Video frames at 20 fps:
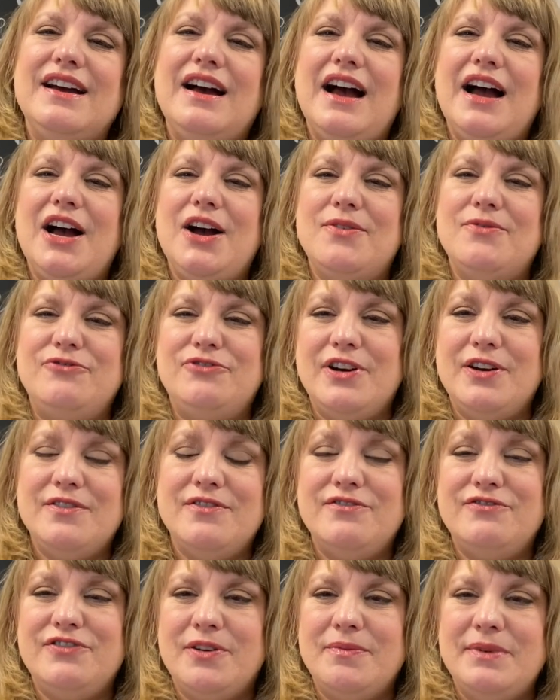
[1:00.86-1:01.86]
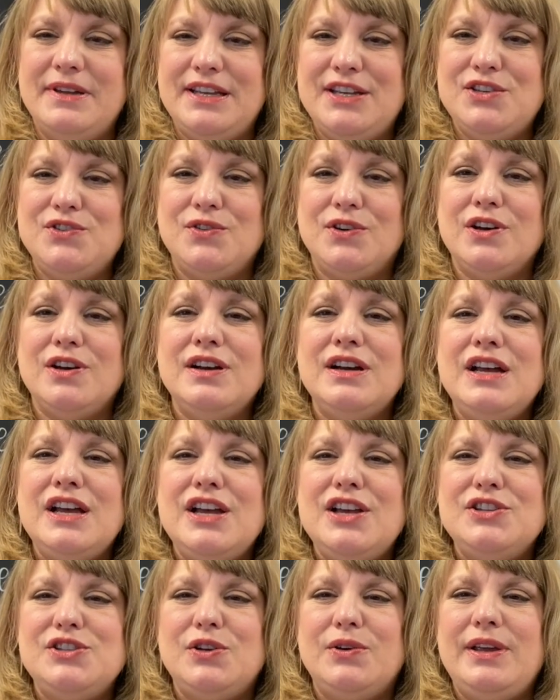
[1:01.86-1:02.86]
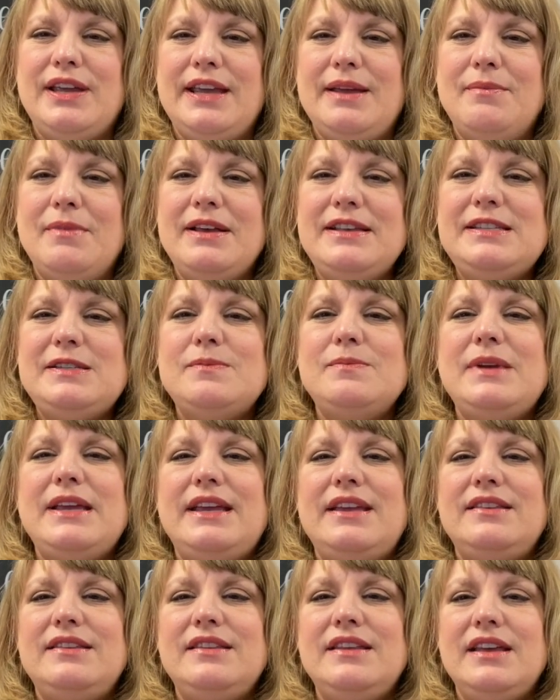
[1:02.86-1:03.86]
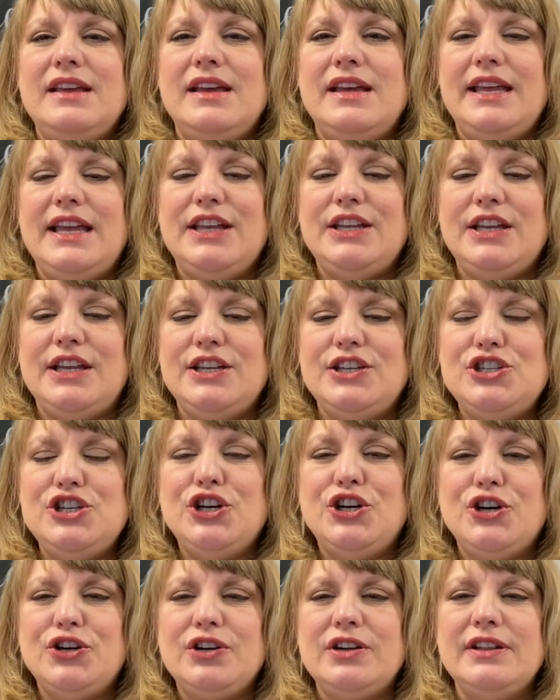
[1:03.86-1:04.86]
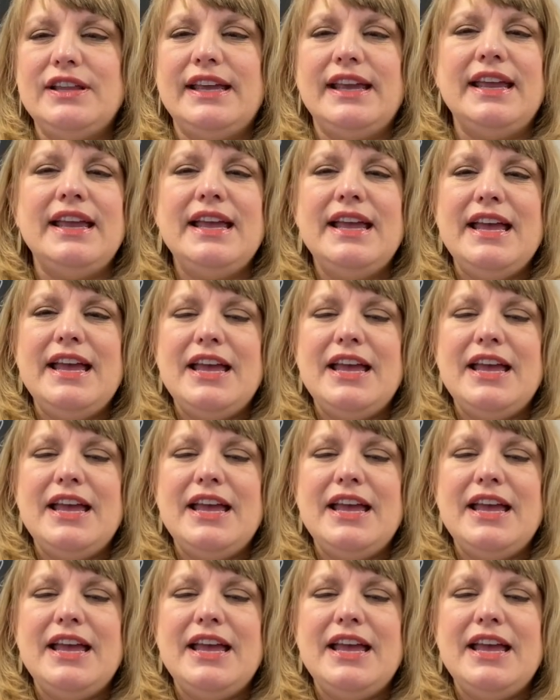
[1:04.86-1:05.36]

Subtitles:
from Israel. So he must mean internally.